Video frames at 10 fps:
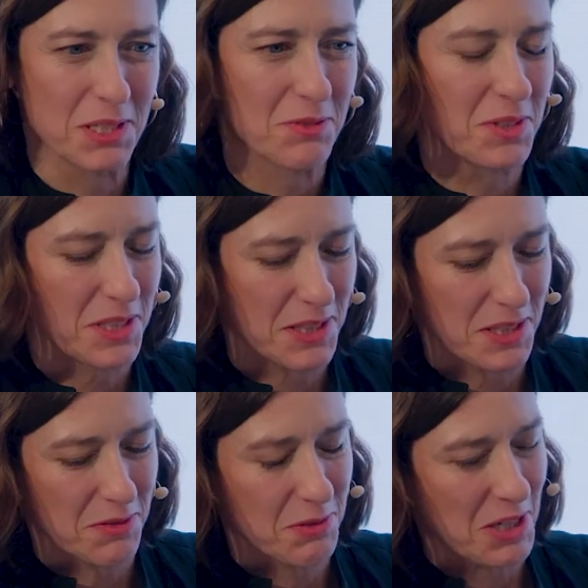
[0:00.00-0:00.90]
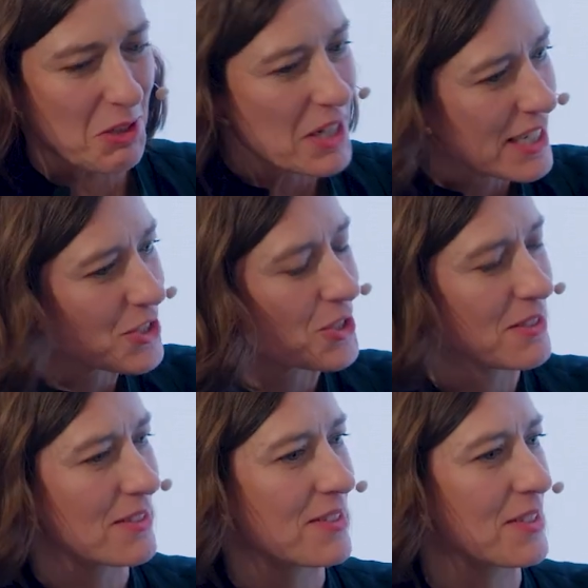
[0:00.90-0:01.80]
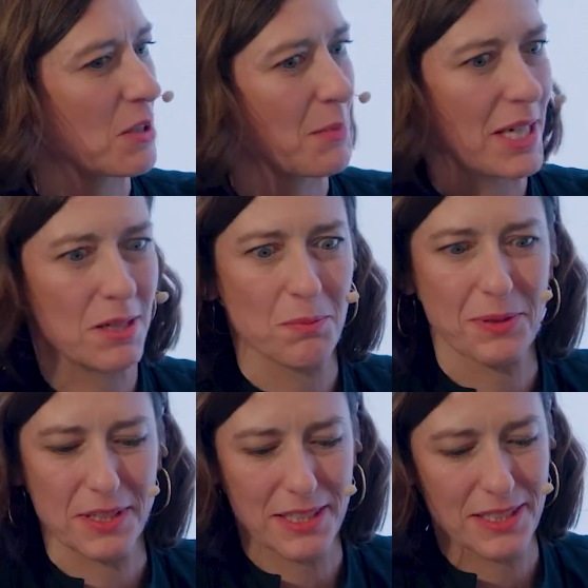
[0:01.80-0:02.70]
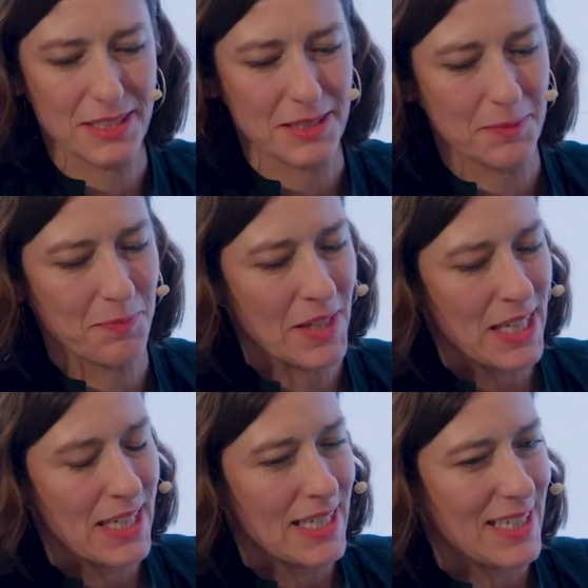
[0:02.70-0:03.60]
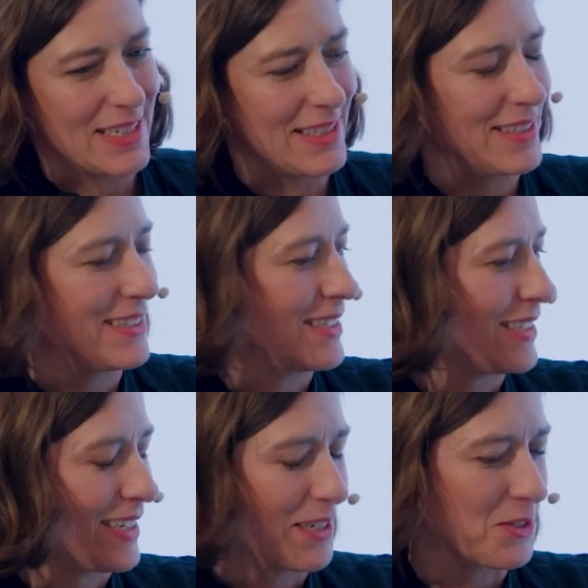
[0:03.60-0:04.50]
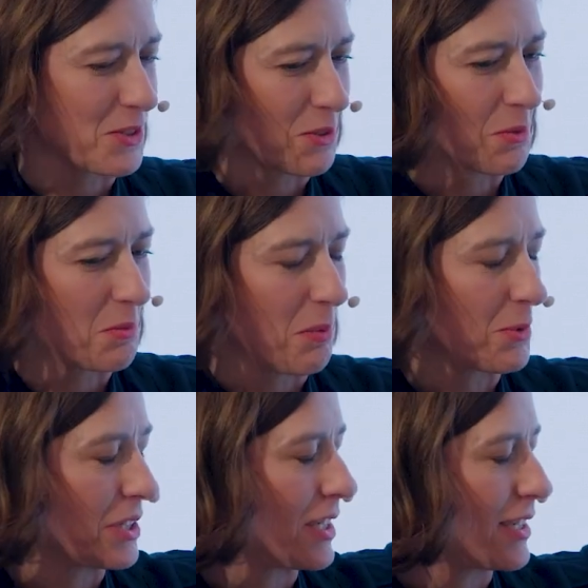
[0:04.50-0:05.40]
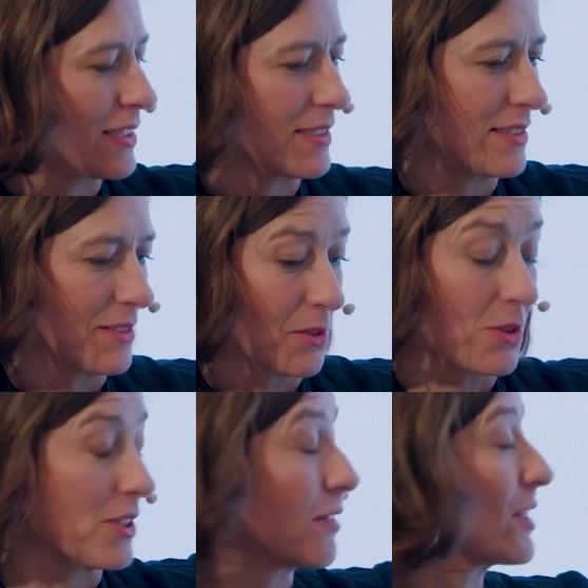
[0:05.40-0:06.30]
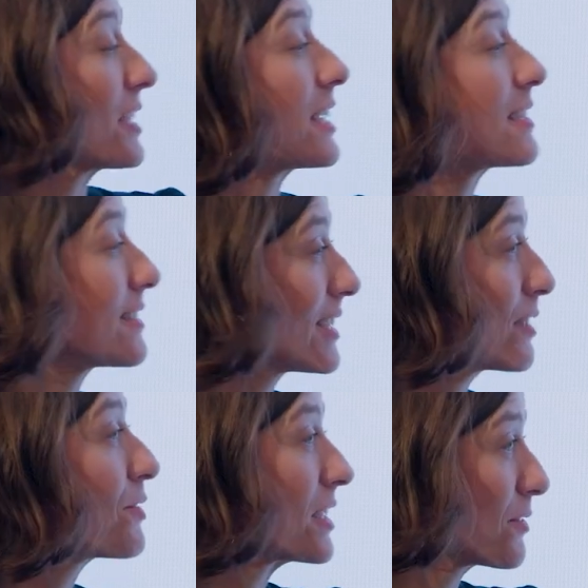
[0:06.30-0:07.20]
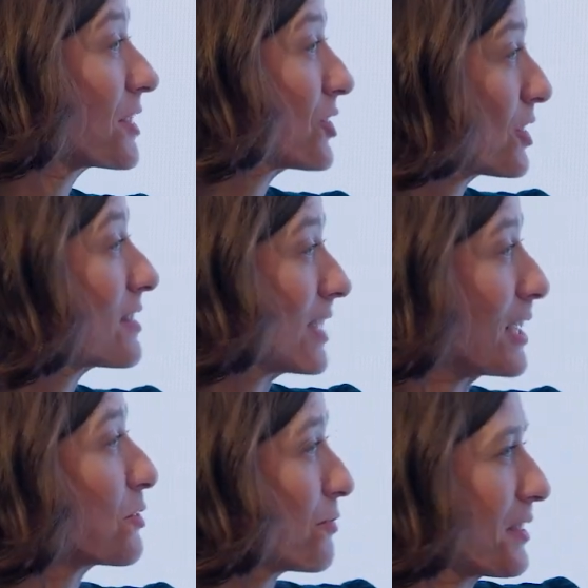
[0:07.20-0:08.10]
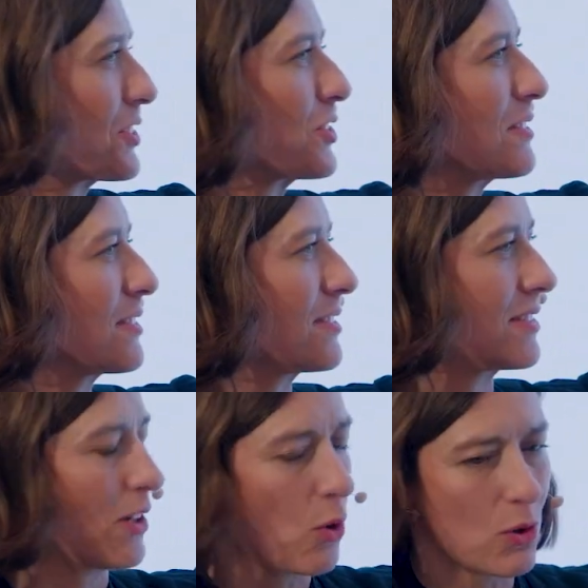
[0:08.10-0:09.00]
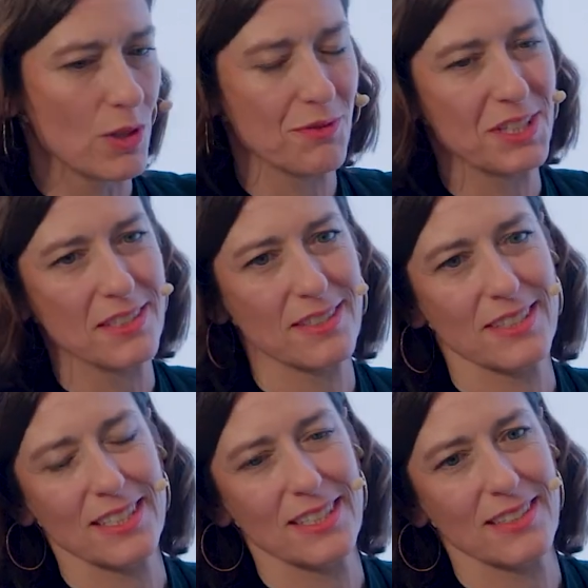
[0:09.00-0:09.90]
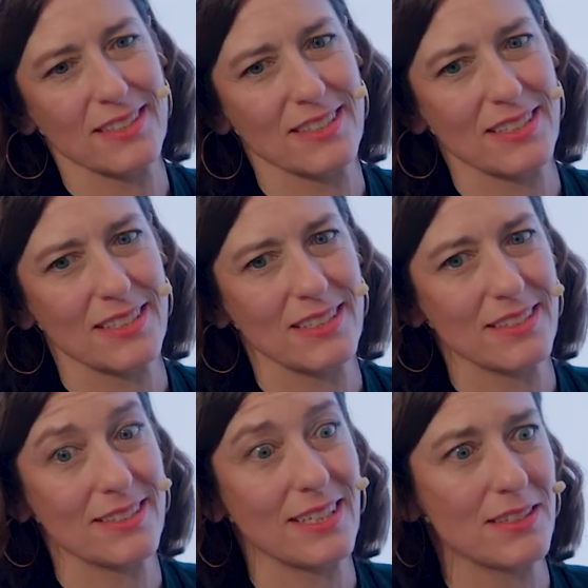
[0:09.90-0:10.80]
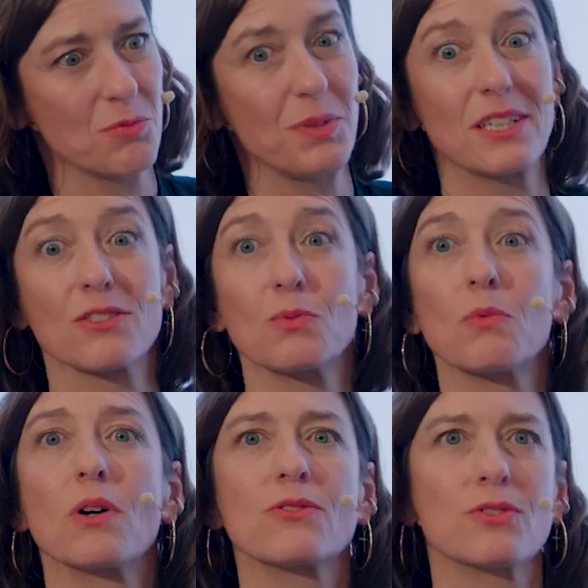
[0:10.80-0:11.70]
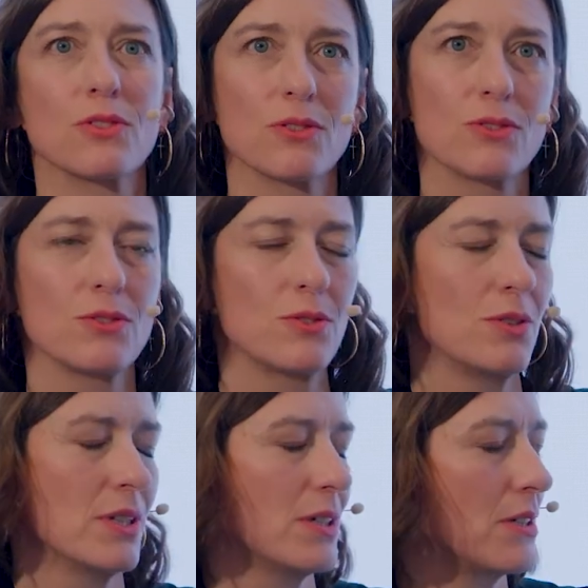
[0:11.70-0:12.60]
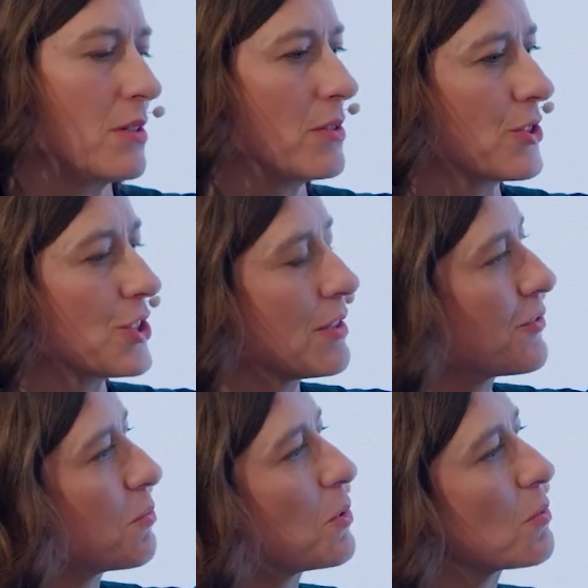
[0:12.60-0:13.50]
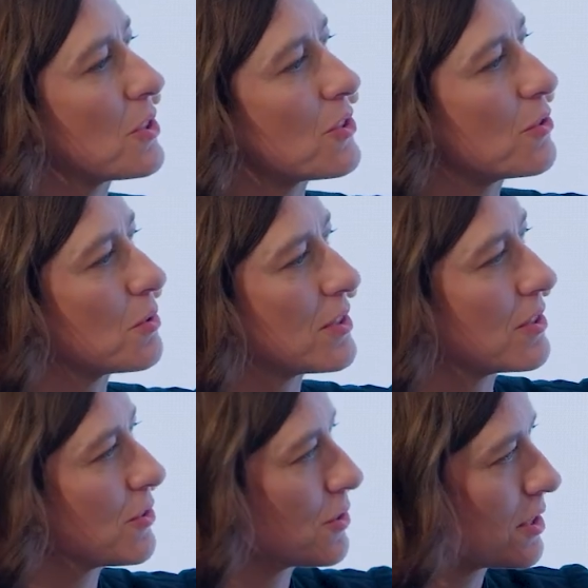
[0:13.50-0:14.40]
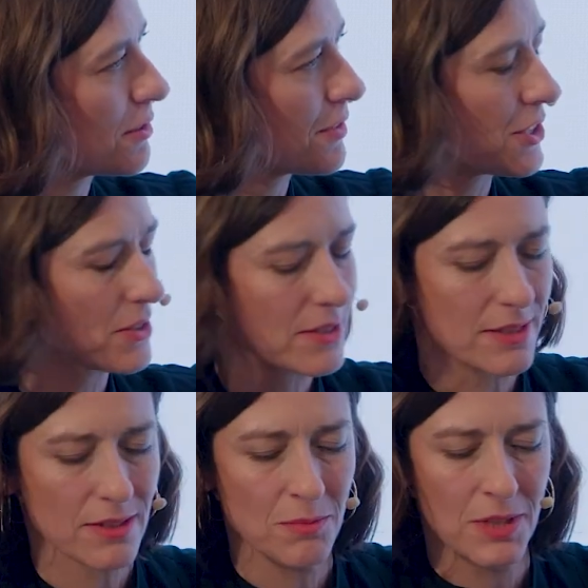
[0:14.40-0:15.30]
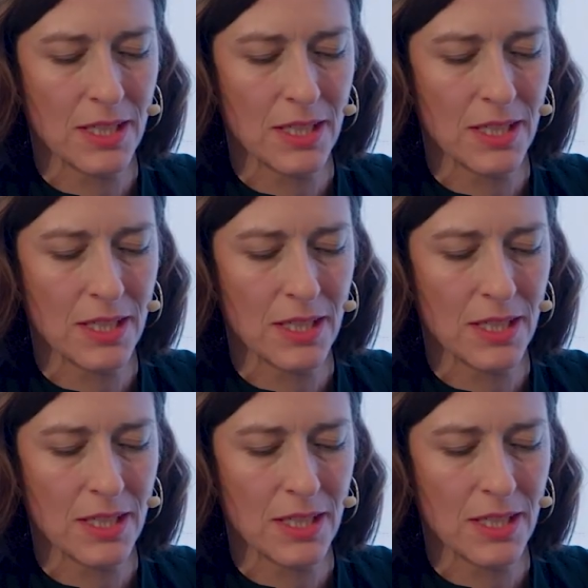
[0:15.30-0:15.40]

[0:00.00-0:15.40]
of the regulations coming up. I also remember Ursula von der Leyen saying fast fashion is out of fashion. all of this is set because we want to shift more towards the circular fashion system.